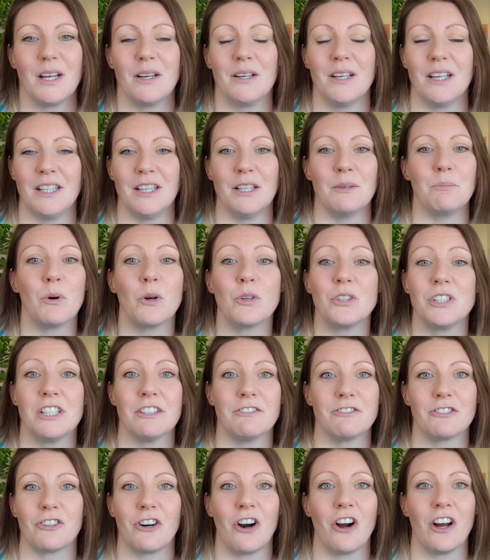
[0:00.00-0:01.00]
in the body
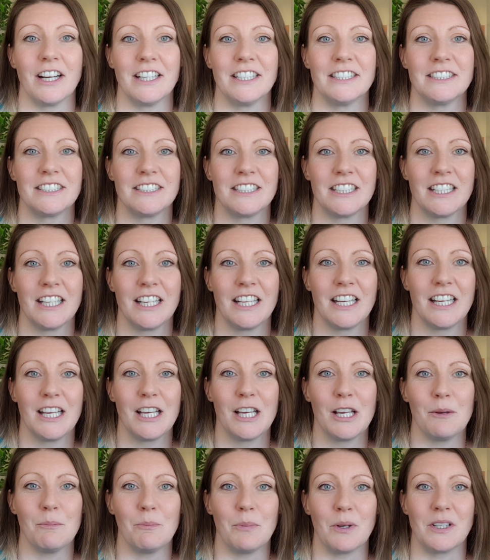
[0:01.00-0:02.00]
of Christ
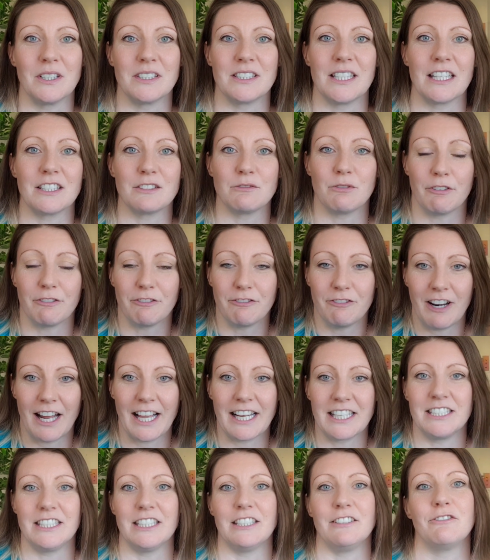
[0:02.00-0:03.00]
because that's
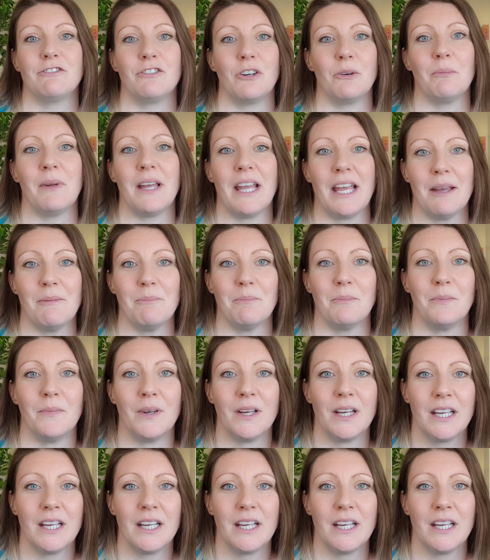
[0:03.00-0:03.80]
reflected from Him.